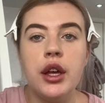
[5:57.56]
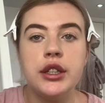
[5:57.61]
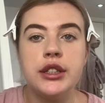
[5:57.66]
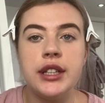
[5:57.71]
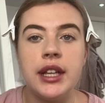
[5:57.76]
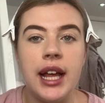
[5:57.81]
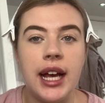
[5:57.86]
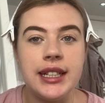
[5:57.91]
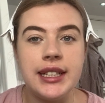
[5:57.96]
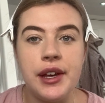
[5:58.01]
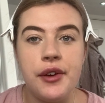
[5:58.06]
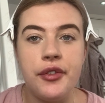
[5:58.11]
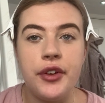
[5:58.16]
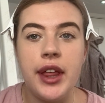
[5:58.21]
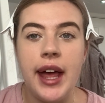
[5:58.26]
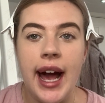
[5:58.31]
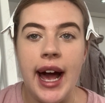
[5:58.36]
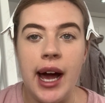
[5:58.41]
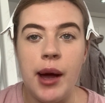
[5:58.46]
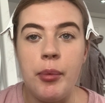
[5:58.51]
So that's it for
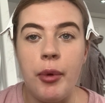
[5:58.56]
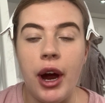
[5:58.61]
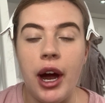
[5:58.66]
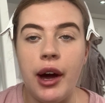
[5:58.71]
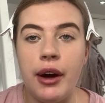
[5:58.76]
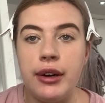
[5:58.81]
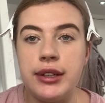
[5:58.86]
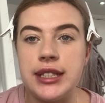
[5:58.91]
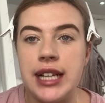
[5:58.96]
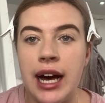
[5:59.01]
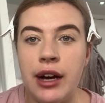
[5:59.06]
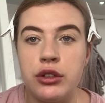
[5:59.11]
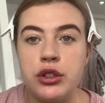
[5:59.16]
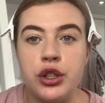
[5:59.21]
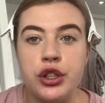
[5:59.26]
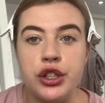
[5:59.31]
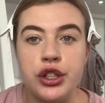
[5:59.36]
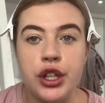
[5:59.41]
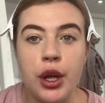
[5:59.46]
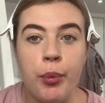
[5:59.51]
the eyebrows. I'll
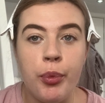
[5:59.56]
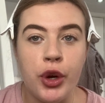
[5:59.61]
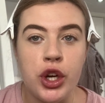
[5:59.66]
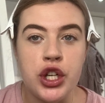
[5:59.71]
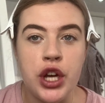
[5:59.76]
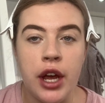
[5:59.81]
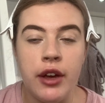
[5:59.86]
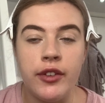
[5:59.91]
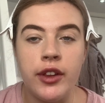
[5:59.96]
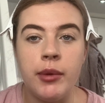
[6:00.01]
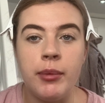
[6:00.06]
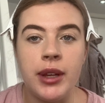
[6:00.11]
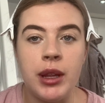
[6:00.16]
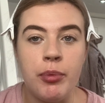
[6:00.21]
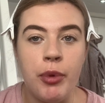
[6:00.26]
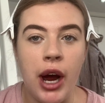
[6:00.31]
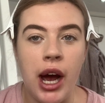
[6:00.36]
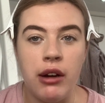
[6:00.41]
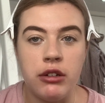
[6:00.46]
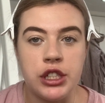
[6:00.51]
just brush over them with a
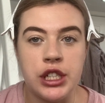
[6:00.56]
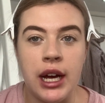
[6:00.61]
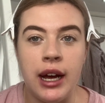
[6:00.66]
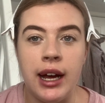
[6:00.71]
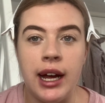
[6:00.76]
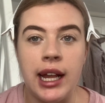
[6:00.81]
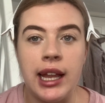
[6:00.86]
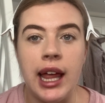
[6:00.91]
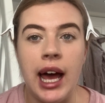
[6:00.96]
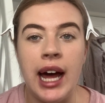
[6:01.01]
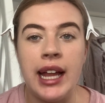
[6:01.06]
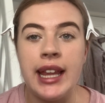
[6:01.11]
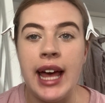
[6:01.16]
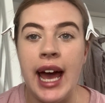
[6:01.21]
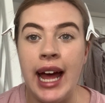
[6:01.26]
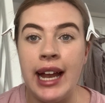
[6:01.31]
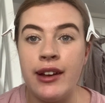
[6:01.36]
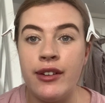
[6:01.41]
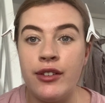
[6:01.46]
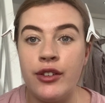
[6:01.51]
brow gel at the
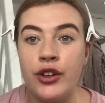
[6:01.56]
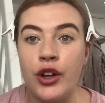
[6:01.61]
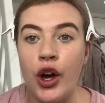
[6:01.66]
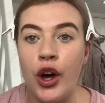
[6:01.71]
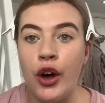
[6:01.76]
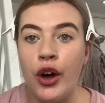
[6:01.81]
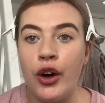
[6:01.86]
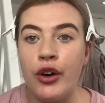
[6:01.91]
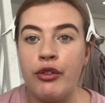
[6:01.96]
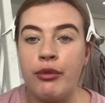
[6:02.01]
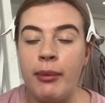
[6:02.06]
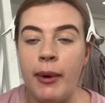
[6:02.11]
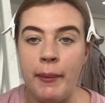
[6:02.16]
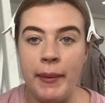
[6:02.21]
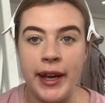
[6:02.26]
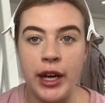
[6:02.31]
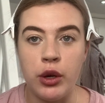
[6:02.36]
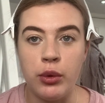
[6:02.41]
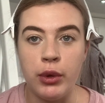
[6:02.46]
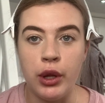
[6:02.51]
end of my
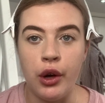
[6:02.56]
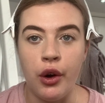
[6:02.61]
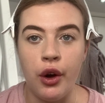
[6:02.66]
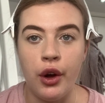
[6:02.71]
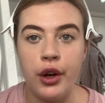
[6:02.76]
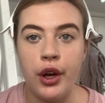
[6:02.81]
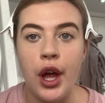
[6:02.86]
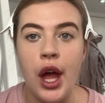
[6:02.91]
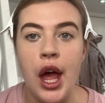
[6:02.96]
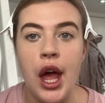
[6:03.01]
makeup look